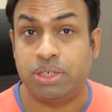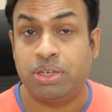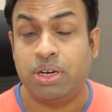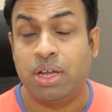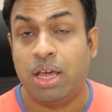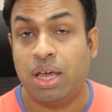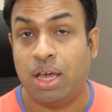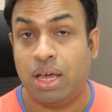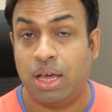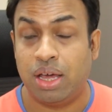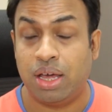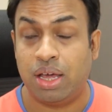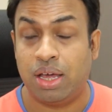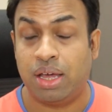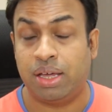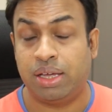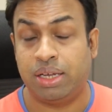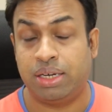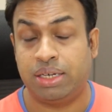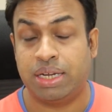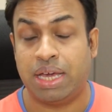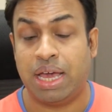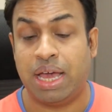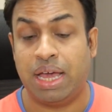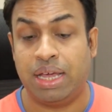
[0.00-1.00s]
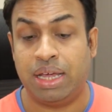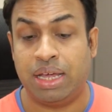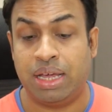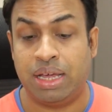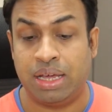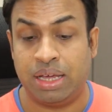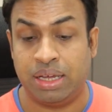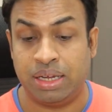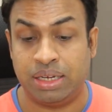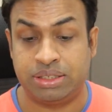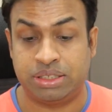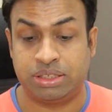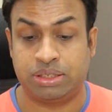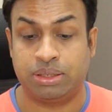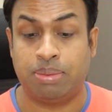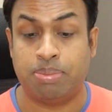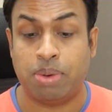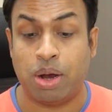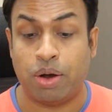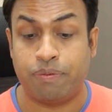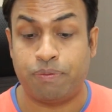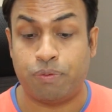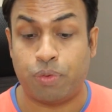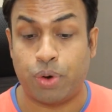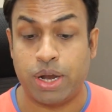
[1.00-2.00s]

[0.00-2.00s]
It's about